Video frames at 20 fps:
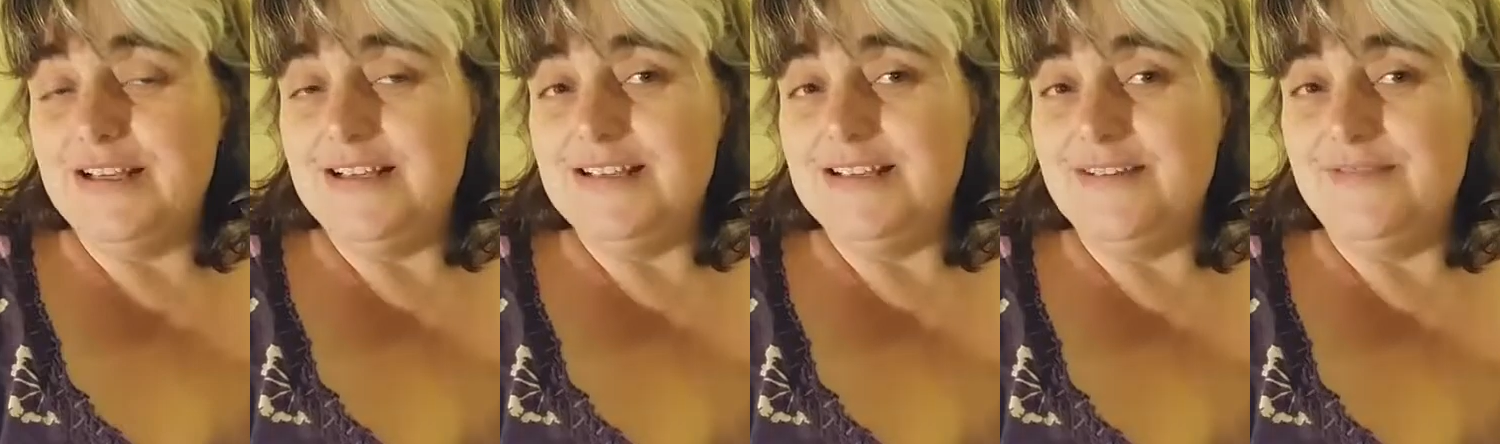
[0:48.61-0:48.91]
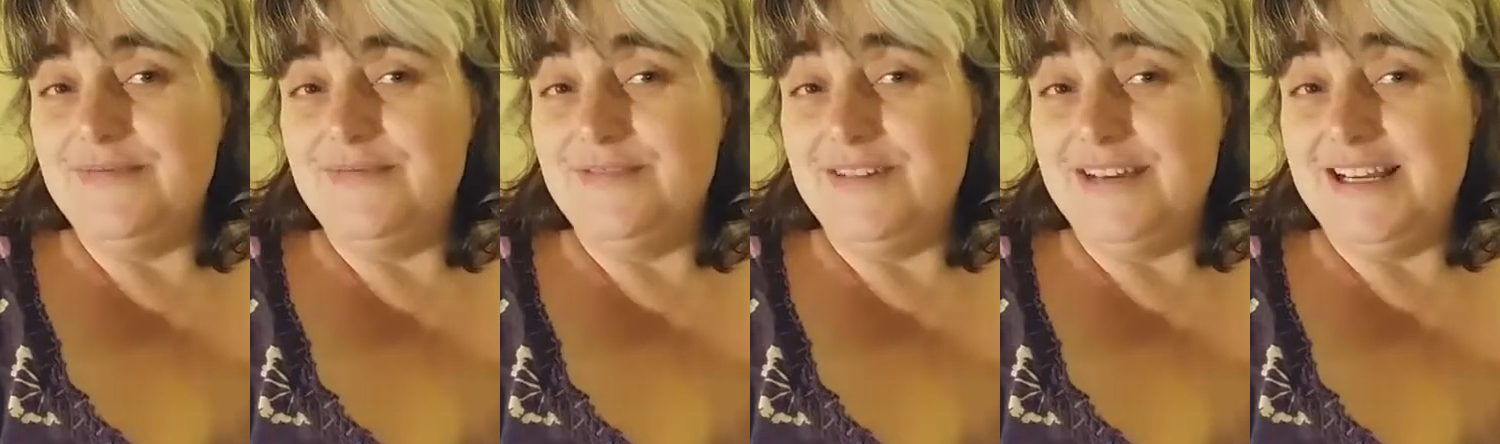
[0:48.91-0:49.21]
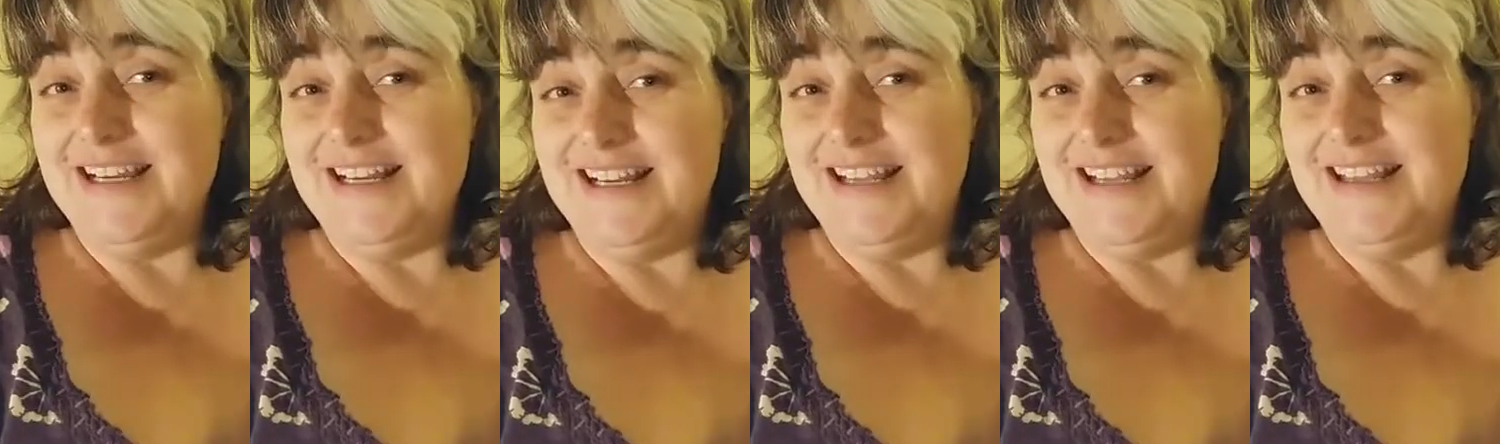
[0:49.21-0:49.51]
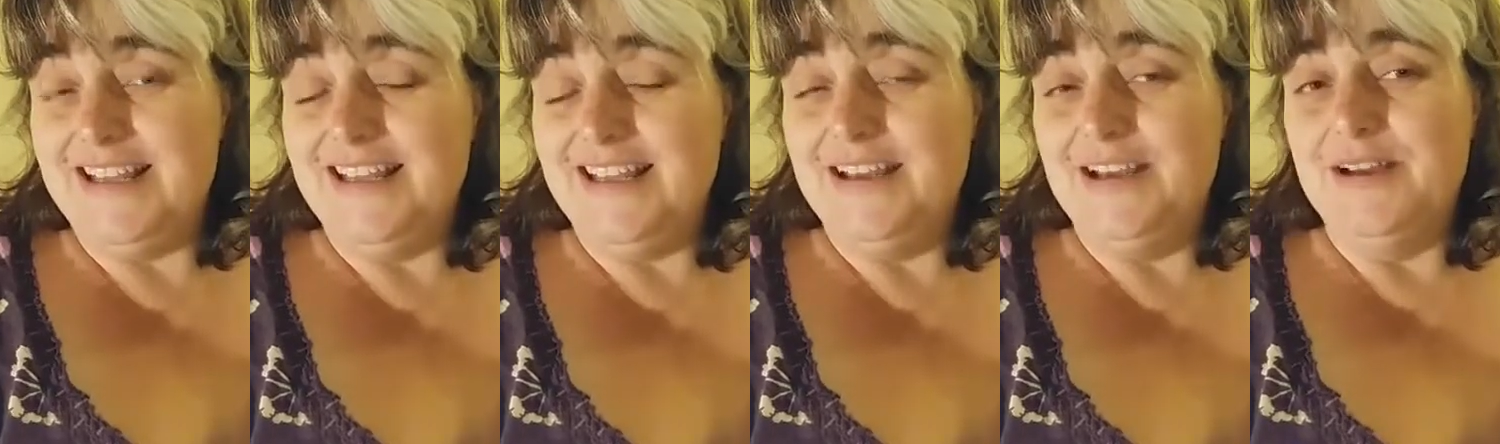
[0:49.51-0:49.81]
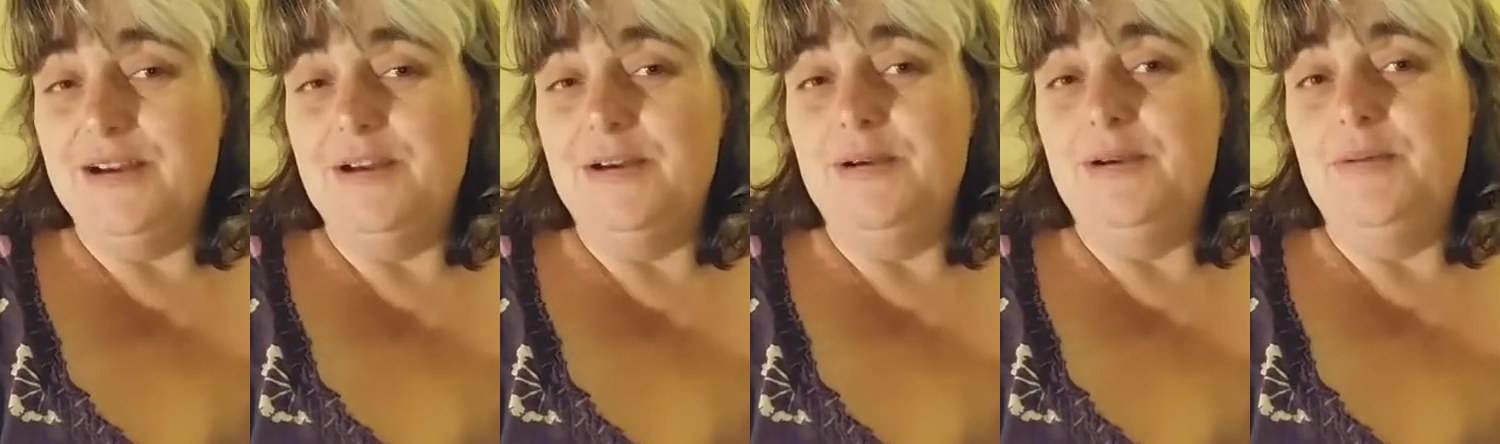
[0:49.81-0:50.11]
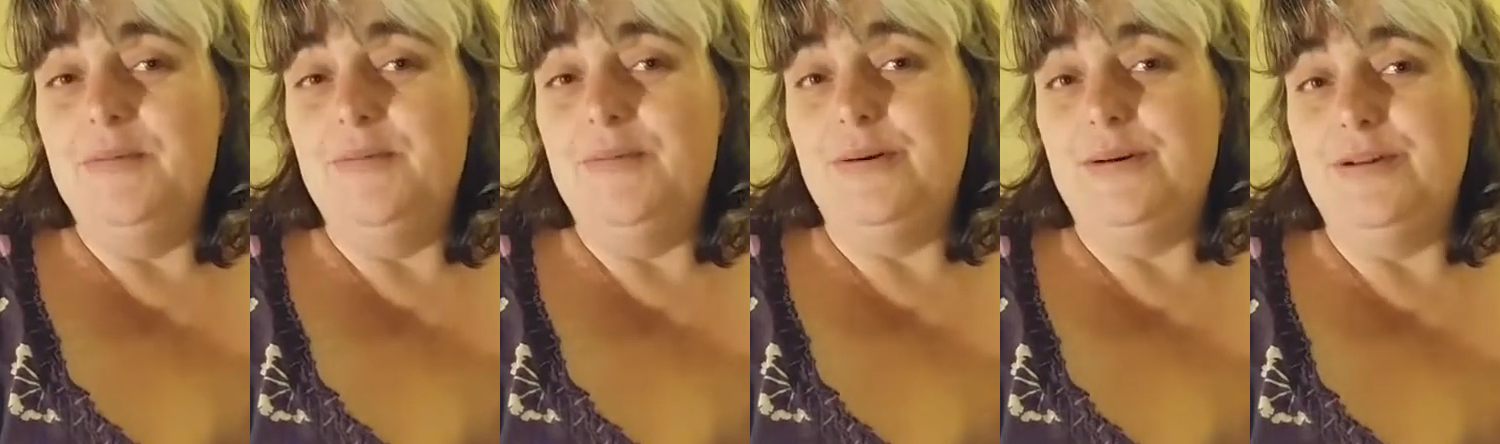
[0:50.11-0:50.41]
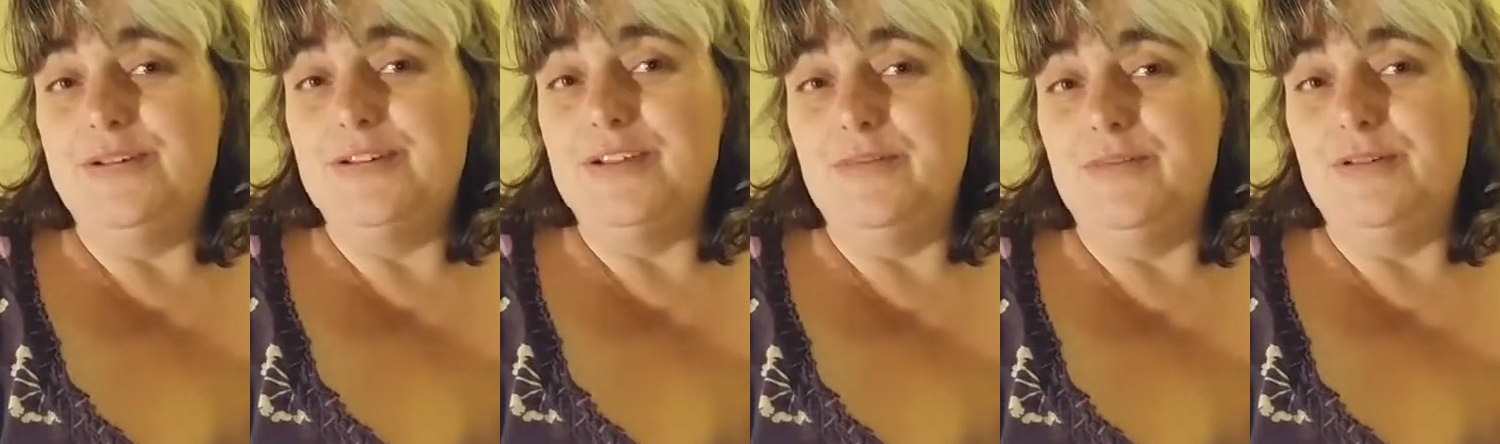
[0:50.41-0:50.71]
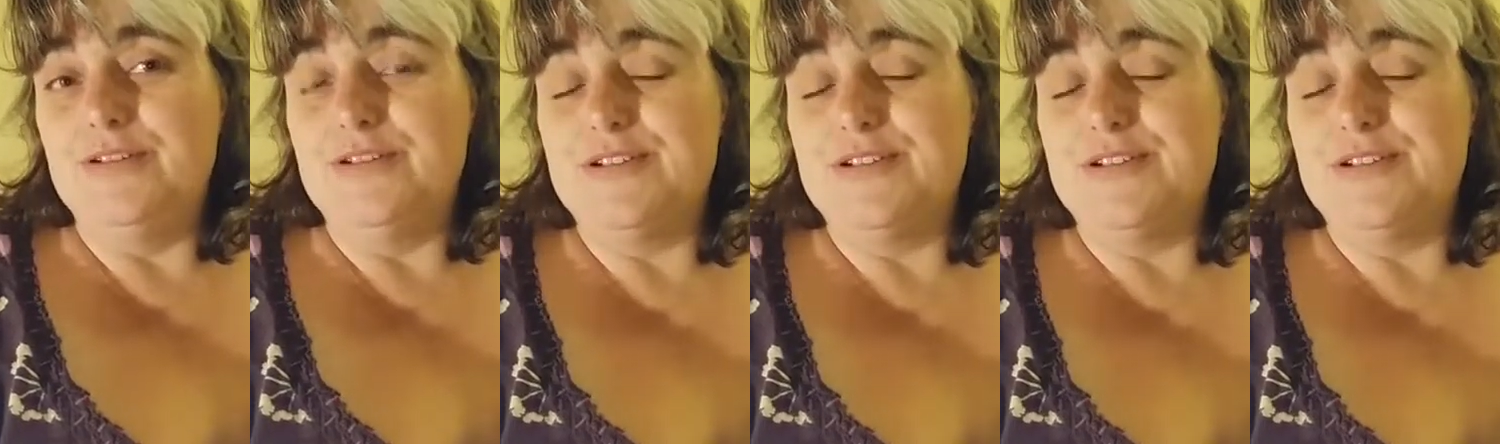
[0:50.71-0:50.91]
Is it really possible